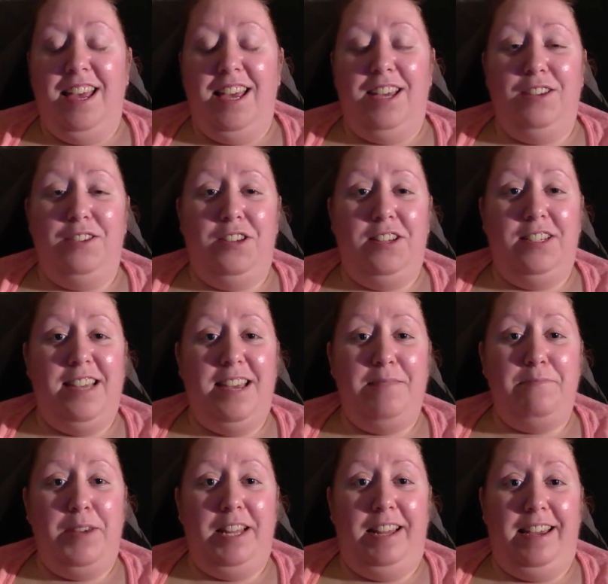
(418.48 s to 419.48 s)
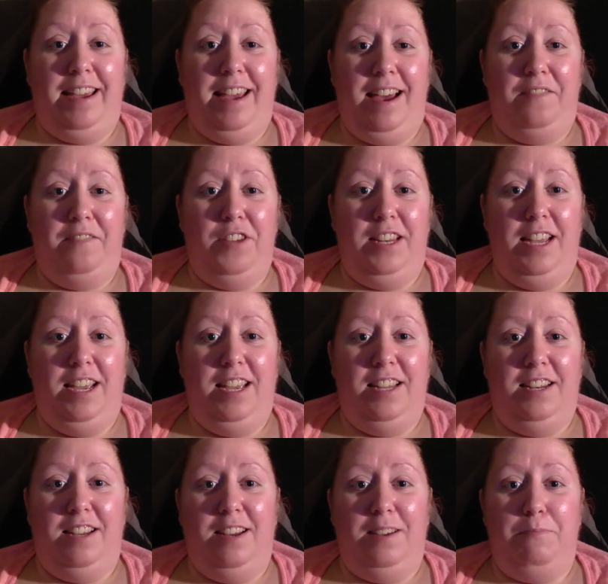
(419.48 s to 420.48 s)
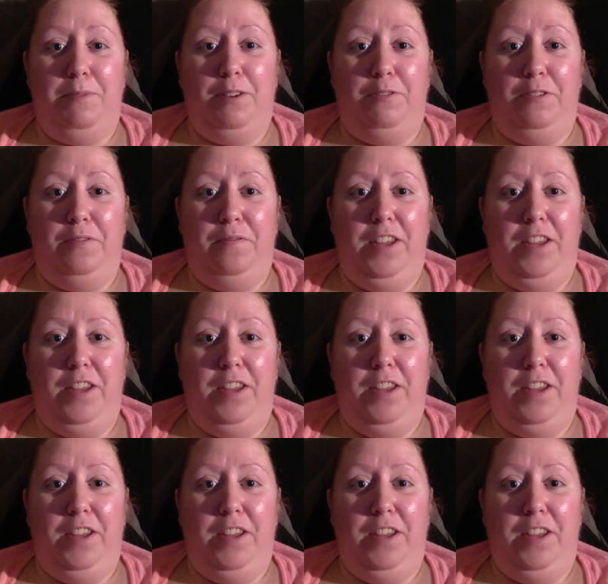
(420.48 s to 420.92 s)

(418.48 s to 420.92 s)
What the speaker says: It used to take me like half a day to upload a